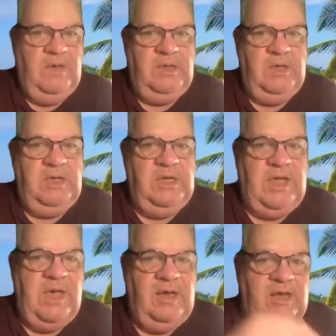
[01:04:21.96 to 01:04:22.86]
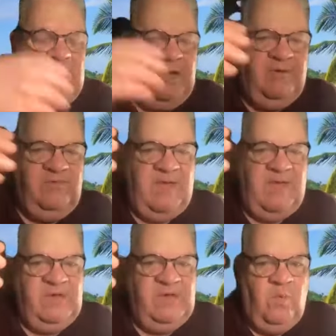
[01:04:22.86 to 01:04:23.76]
you can't get close
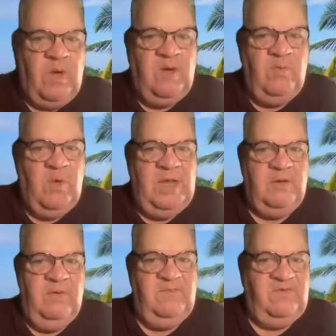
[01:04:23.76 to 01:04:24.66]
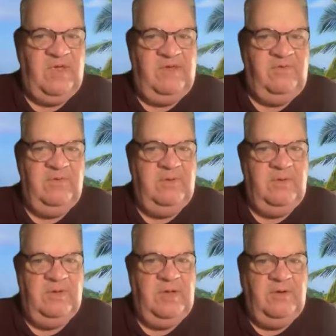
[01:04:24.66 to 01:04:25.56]
having a one-way conversation.
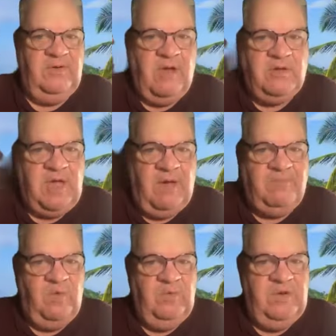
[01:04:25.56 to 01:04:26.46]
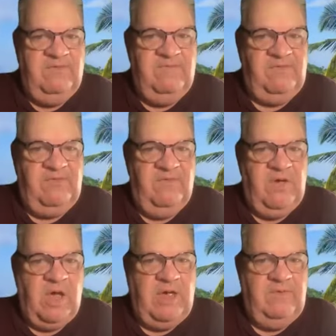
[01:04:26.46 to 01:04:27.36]
No couple would ever
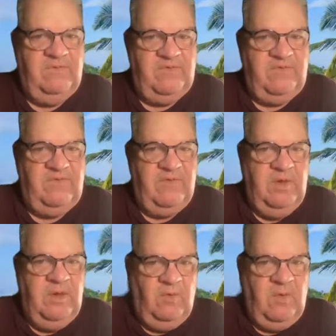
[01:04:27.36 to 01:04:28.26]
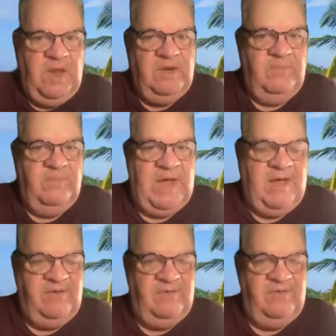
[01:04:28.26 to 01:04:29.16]
survive just one of the
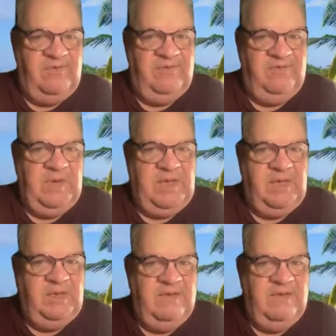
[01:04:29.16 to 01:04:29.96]
partners just speaking, the